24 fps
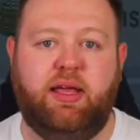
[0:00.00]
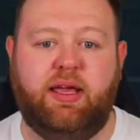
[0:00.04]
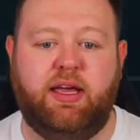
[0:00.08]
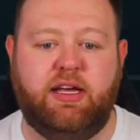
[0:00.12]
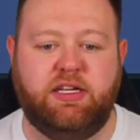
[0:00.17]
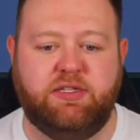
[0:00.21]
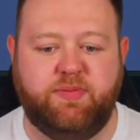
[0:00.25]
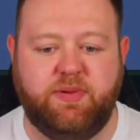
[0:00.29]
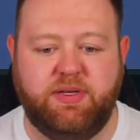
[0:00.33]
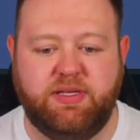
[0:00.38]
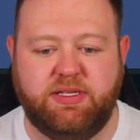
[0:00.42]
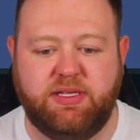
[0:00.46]
League
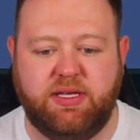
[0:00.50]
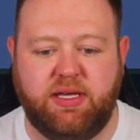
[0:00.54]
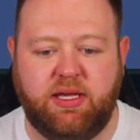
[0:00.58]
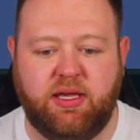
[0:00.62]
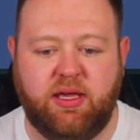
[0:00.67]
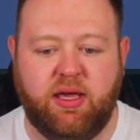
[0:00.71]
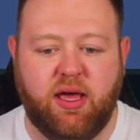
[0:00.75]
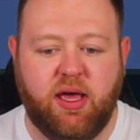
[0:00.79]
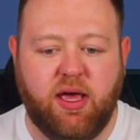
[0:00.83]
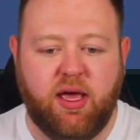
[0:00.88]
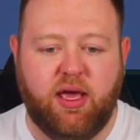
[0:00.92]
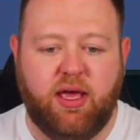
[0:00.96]

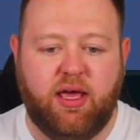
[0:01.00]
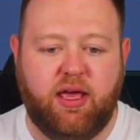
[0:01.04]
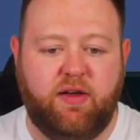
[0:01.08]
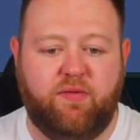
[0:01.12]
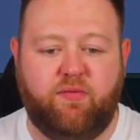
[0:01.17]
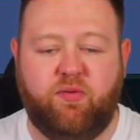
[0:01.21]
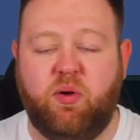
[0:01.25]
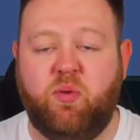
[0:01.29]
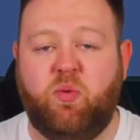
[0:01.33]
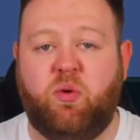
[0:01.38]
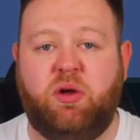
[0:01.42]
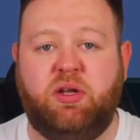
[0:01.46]
SBC
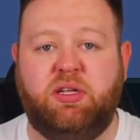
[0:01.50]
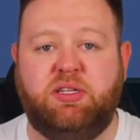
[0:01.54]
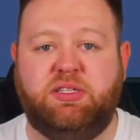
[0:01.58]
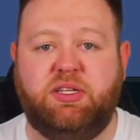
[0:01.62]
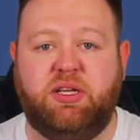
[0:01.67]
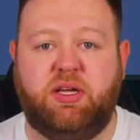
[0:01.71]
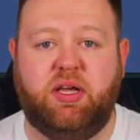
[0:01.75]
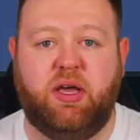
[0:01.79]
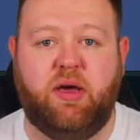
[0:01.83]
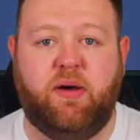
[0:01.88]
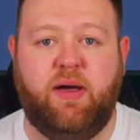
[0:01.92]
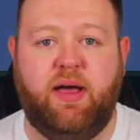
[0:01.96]
if we wanted
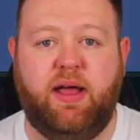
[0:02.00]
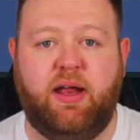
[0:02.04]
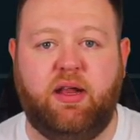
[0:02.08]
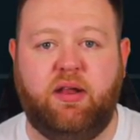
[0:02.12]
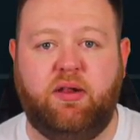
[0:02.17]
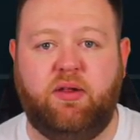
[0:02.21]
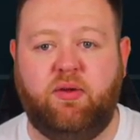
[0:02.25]
to go ahead